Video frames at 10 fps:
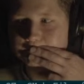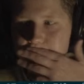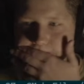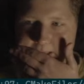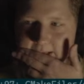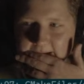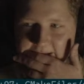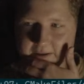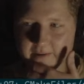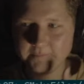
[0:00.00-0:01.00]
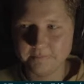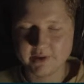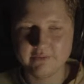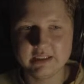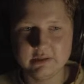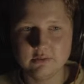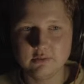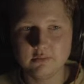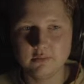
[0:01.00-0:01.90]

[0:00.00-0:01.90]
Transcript: And there are a few